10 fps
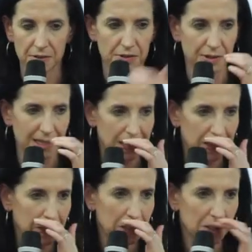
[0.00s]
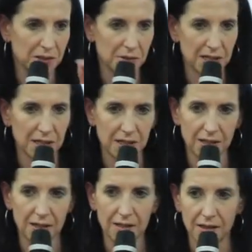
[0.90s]
You do need
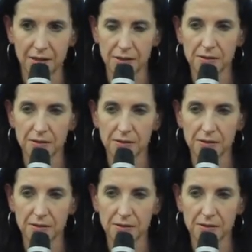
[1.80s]
either